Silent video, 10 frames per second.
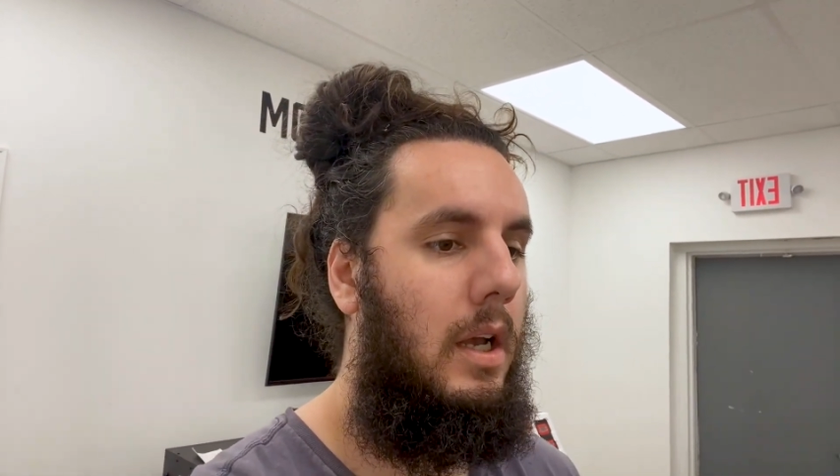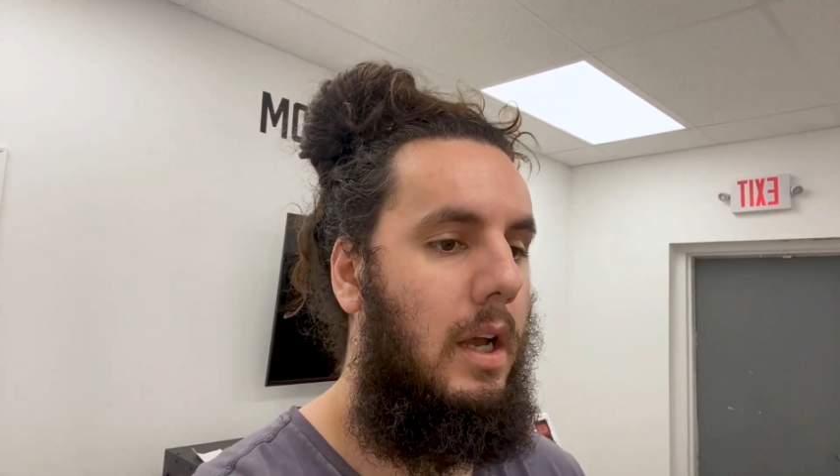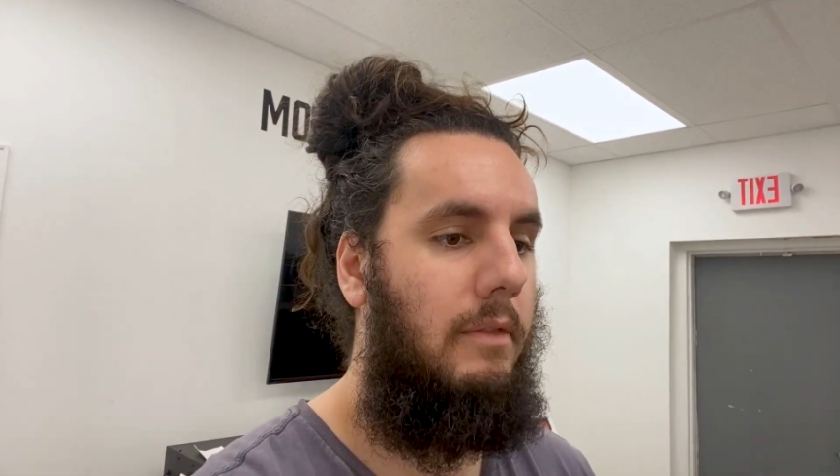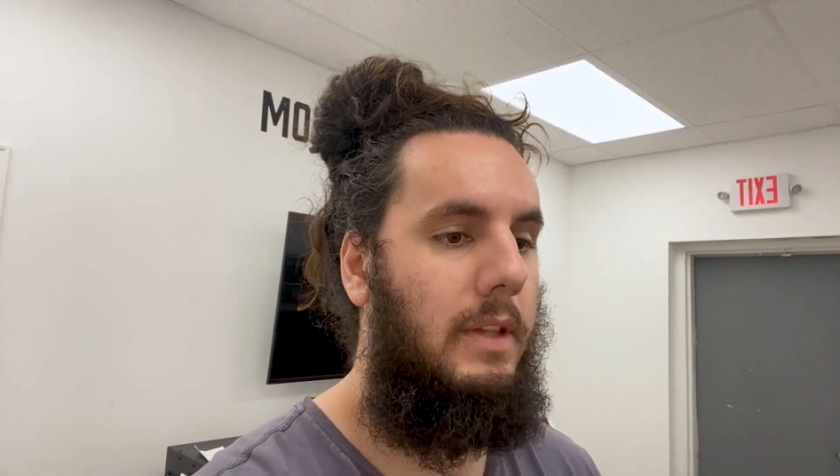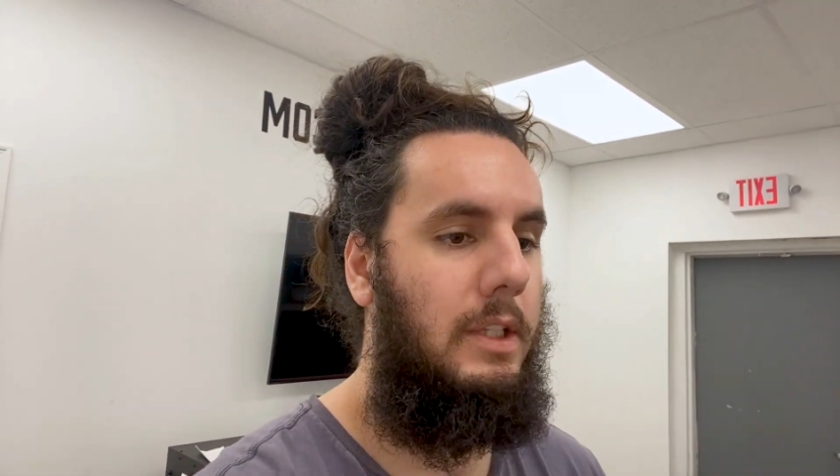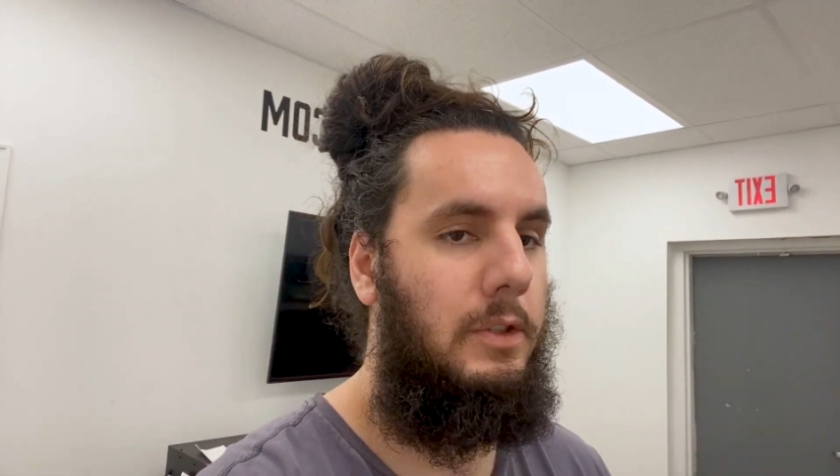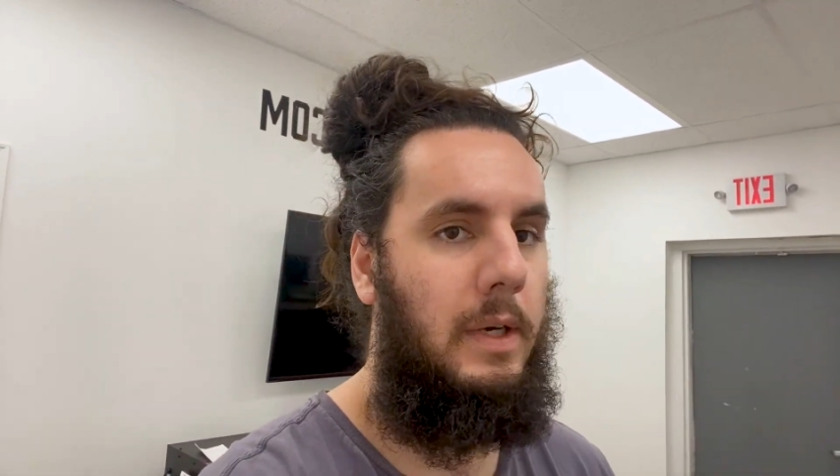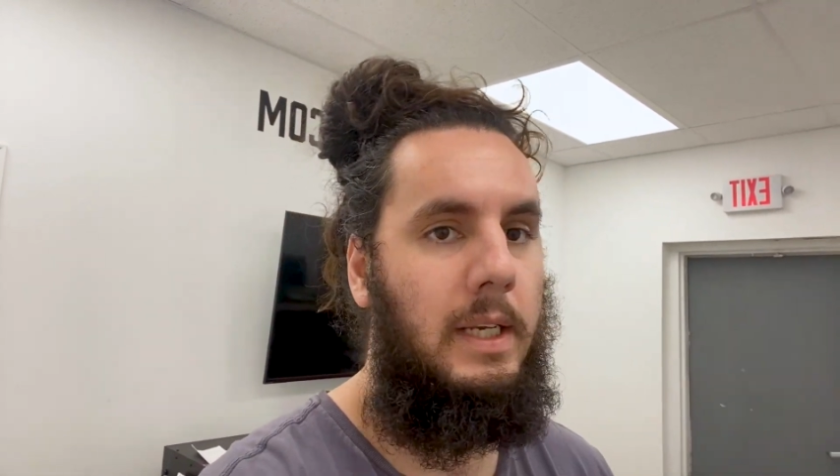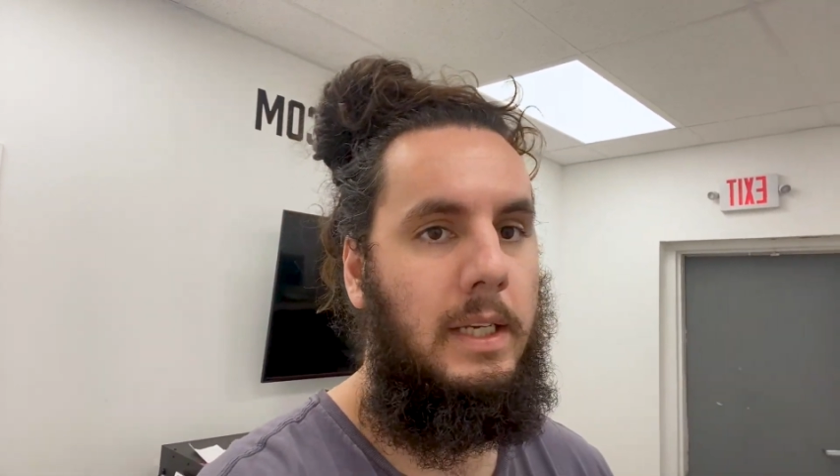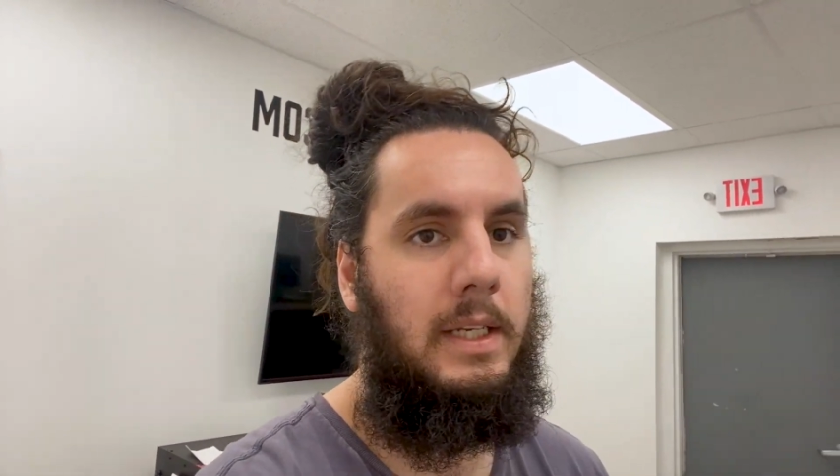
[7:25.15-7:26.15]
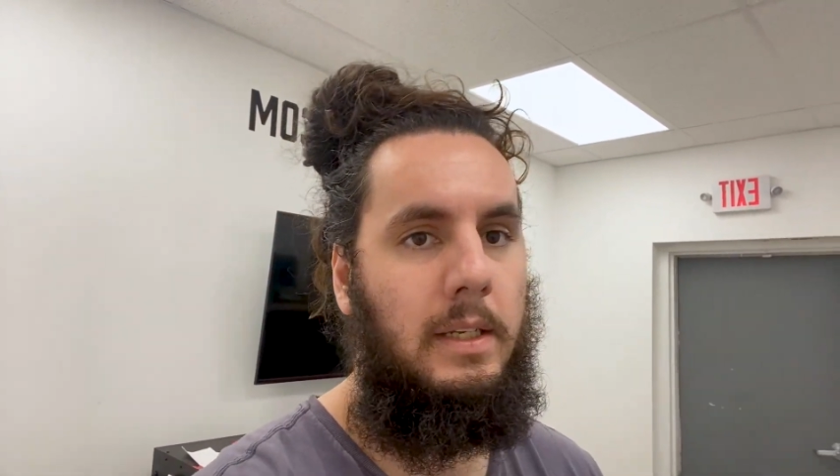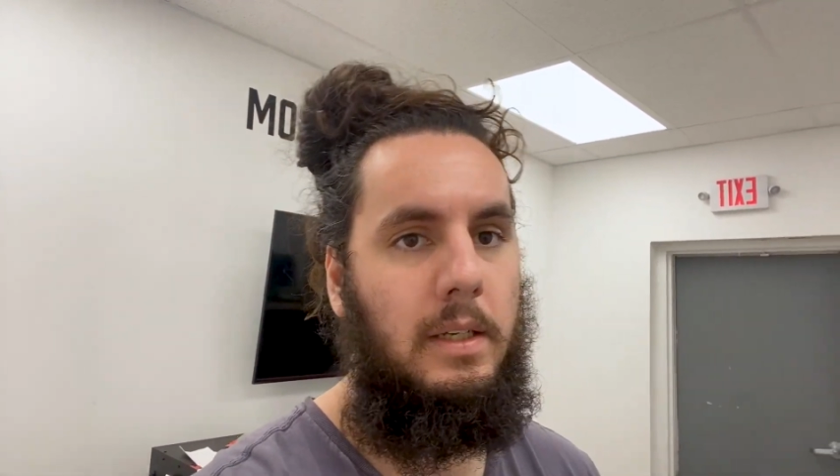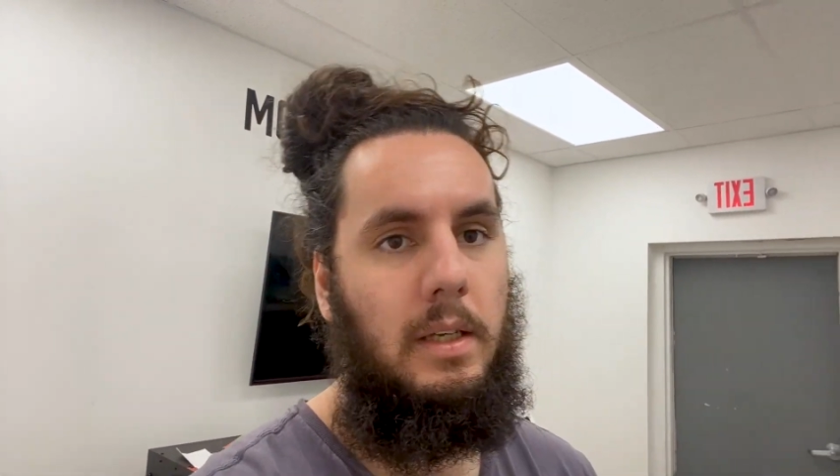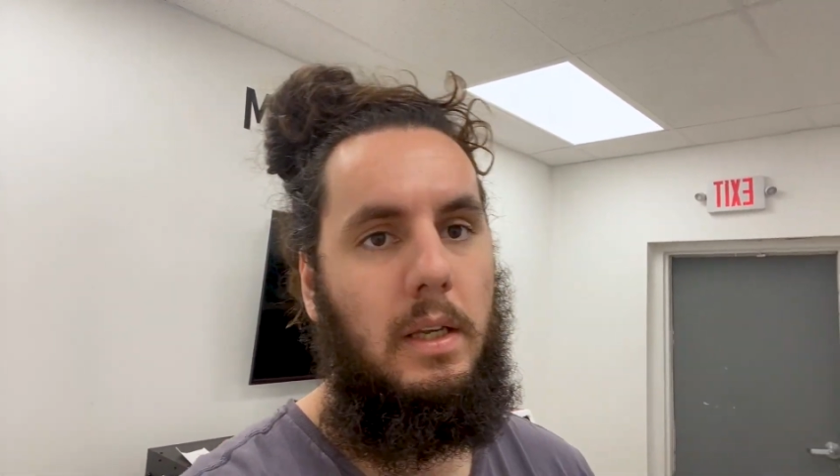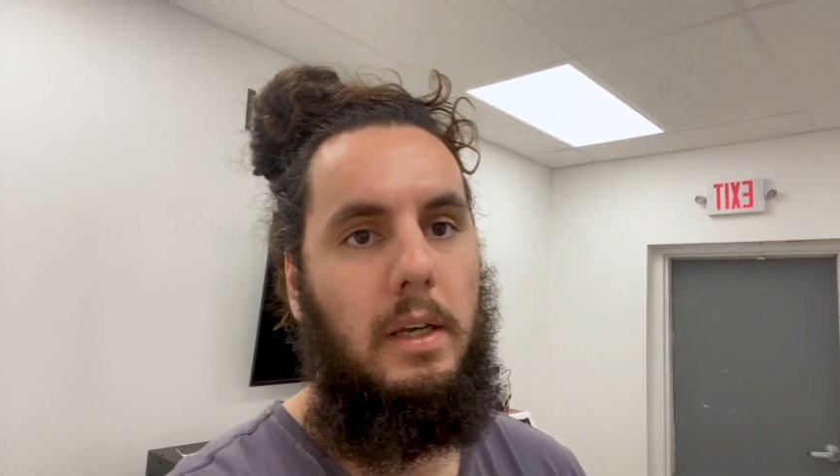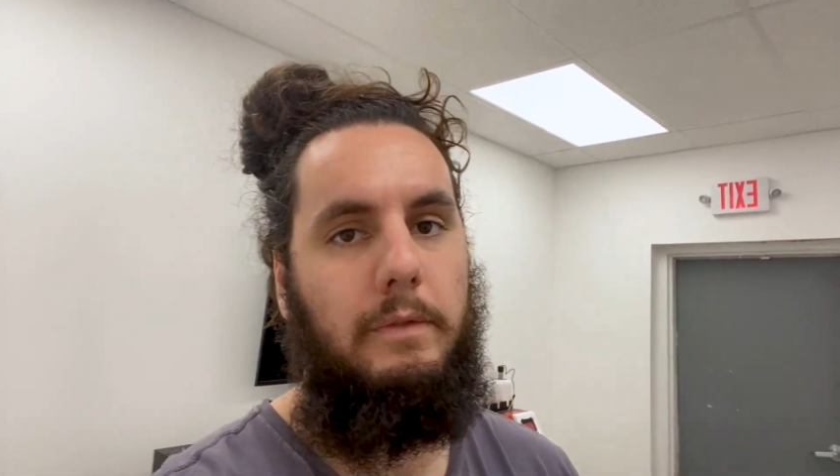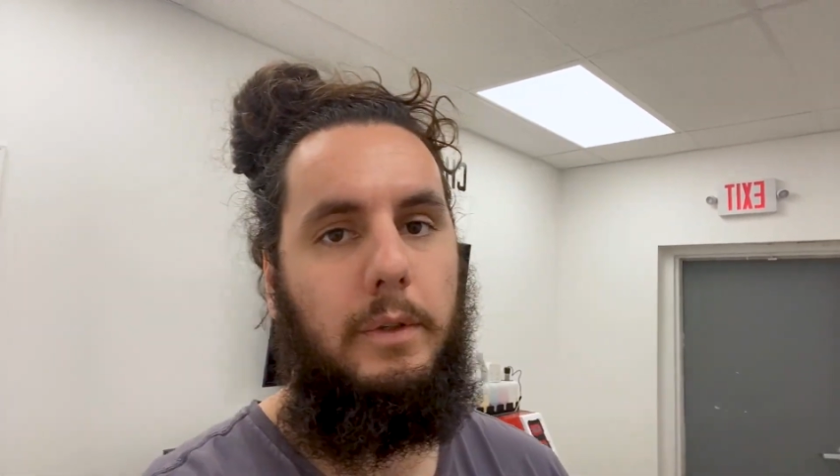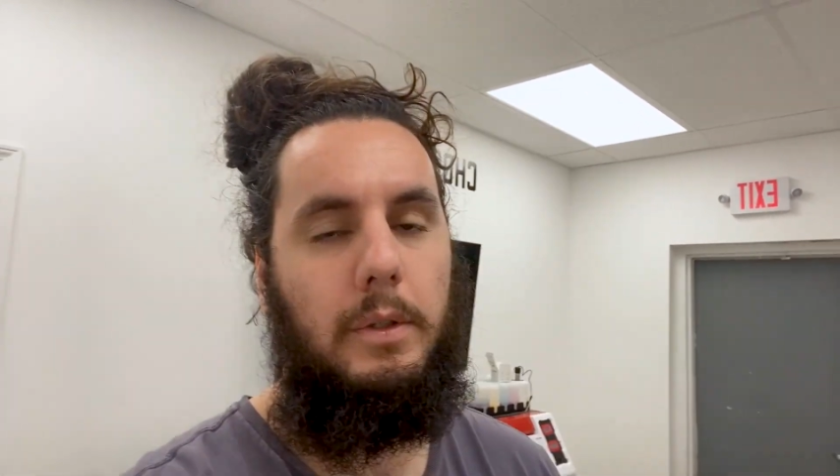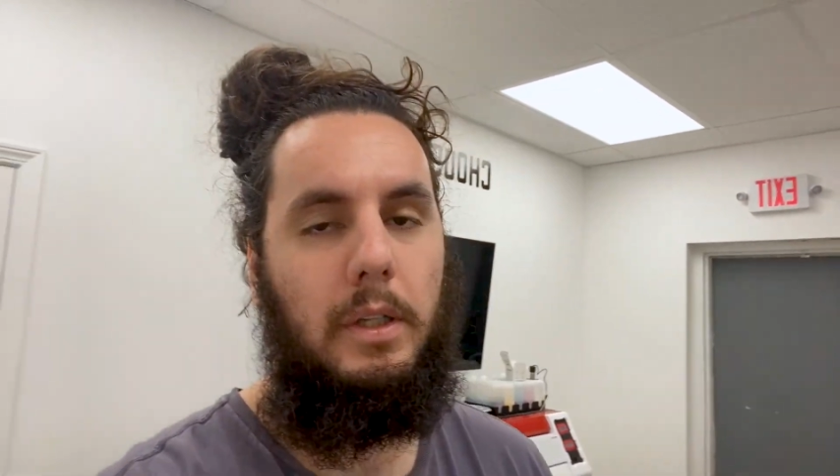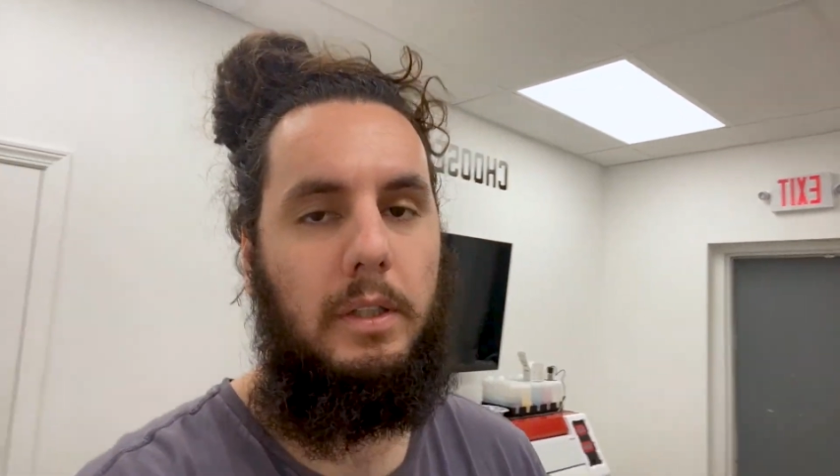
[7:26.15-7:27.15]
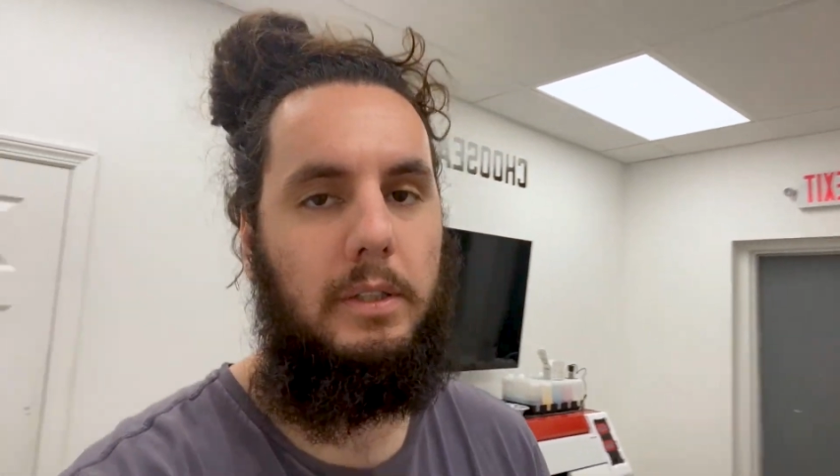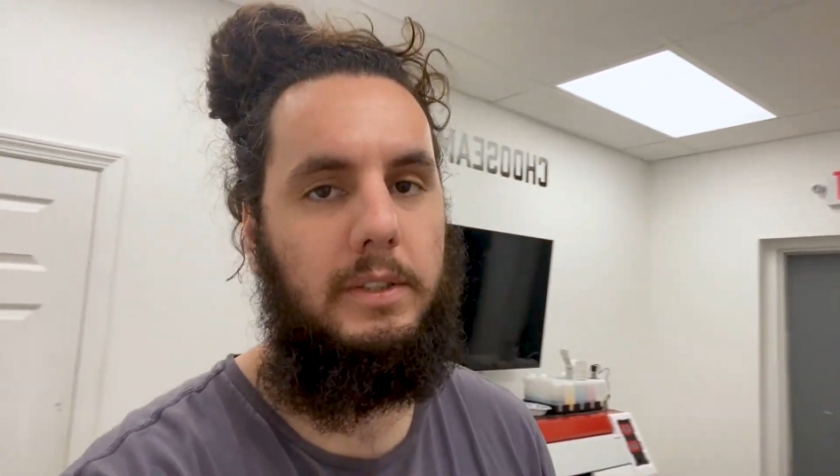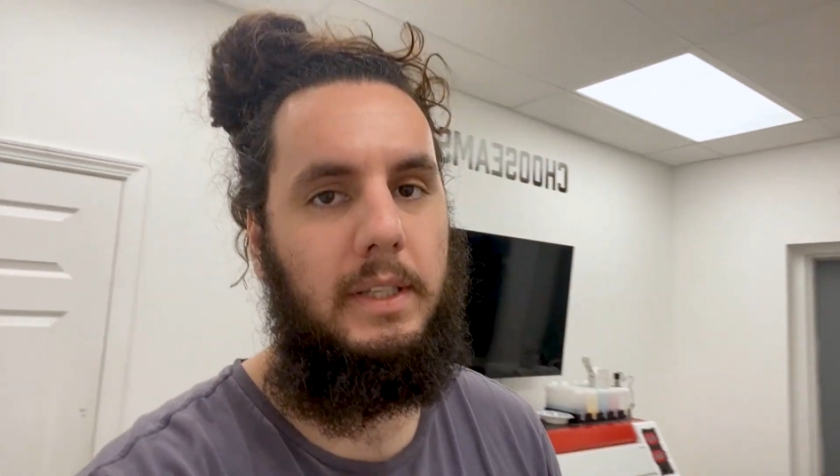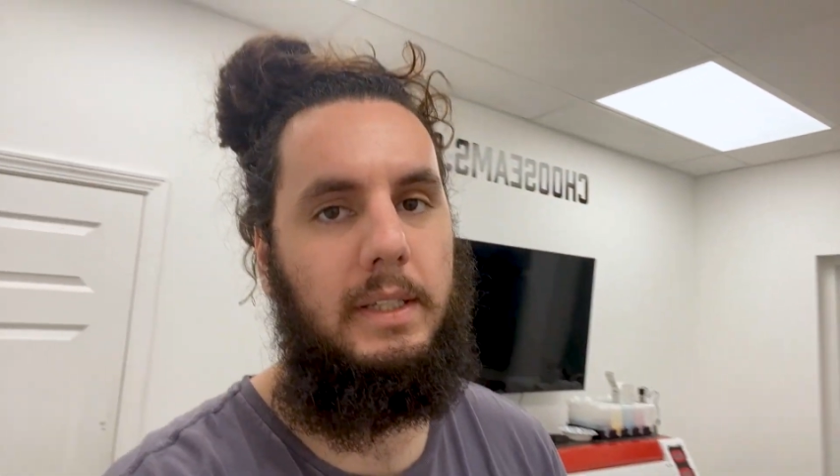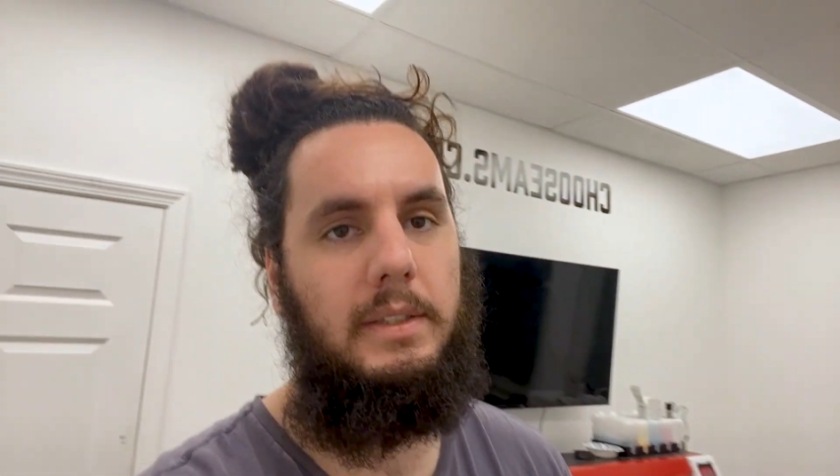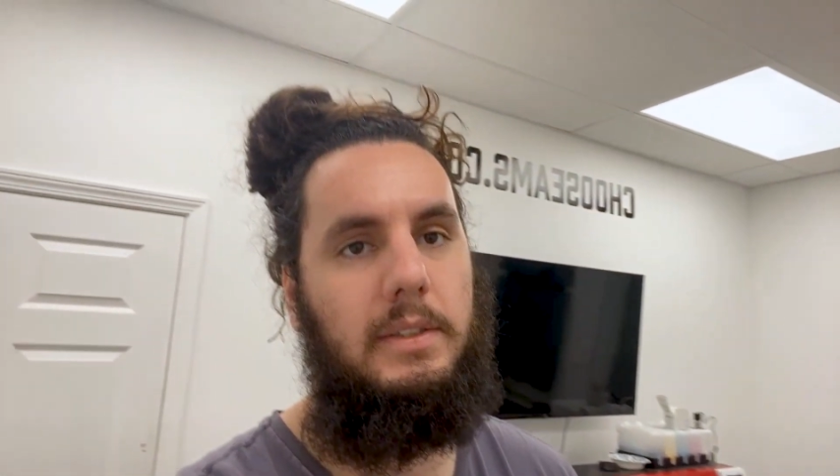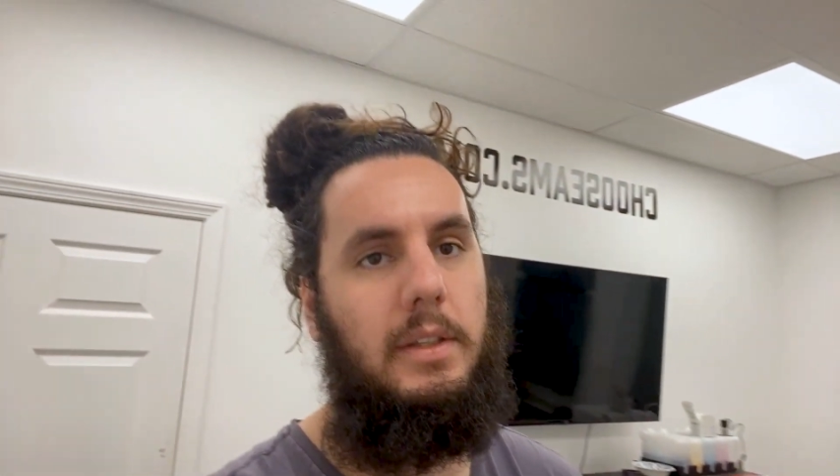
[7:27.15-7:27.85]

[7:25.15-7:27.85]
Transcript: of the trendy full color designs